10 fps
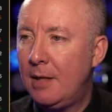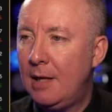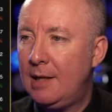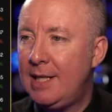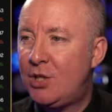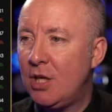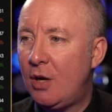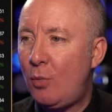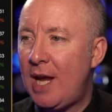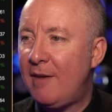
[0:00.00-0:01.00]

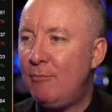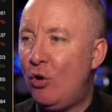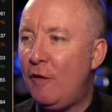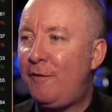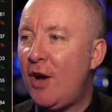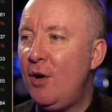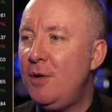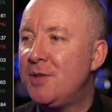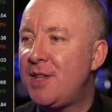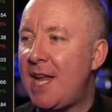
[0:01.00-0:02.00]
Alicia, we have more
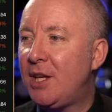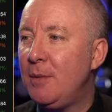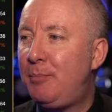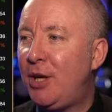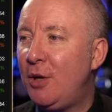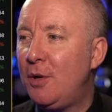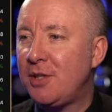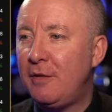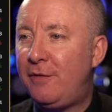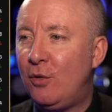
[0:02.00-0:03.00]
phones than
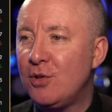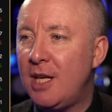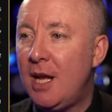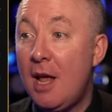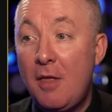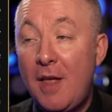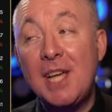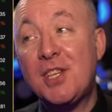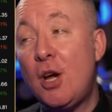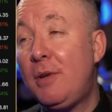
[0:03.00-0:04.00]
computers, unfortunately.
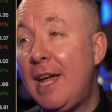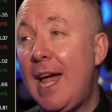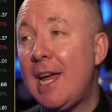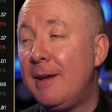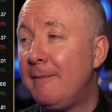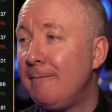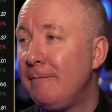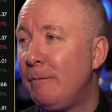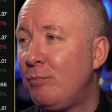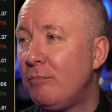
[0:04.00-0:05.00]
That's okay.
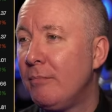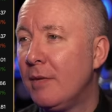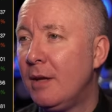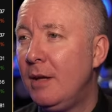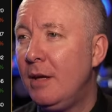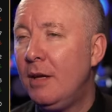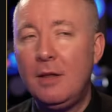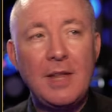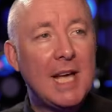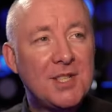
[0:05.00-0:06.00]

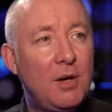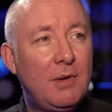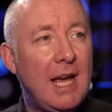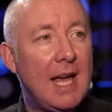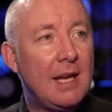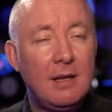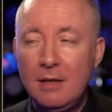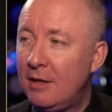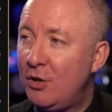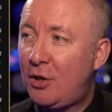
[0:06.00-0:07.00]
That's okay.
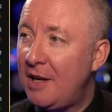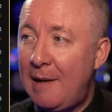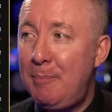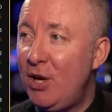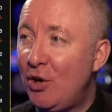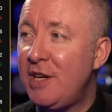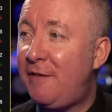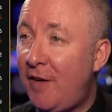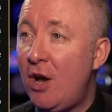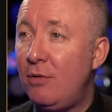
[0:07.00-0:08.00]
You can have me on your
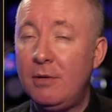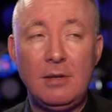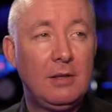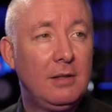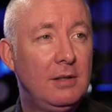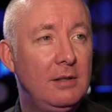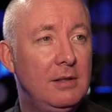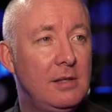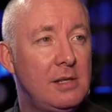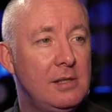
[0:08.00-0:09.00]
phone.
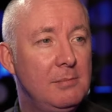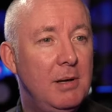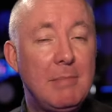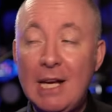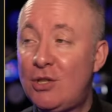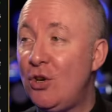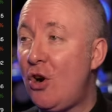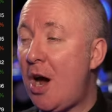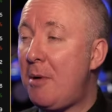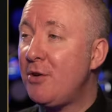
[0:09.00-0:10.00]
But make
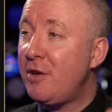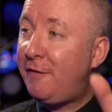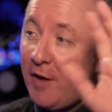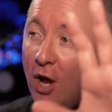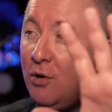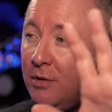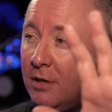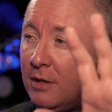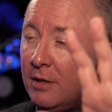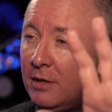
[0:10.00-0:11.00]
sure I'm on your
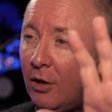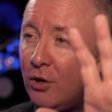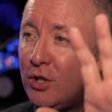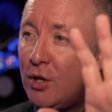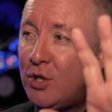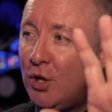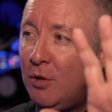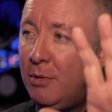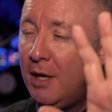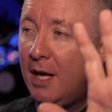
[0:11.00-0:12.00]
phone on
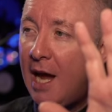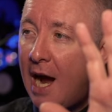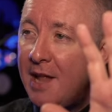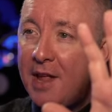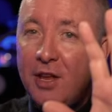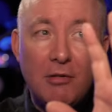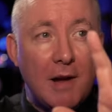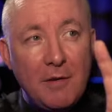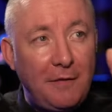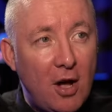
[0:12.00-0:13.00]
YouTube and then your
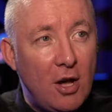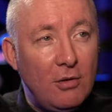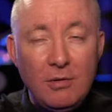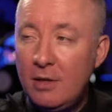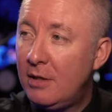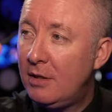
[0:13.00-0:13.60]
other phone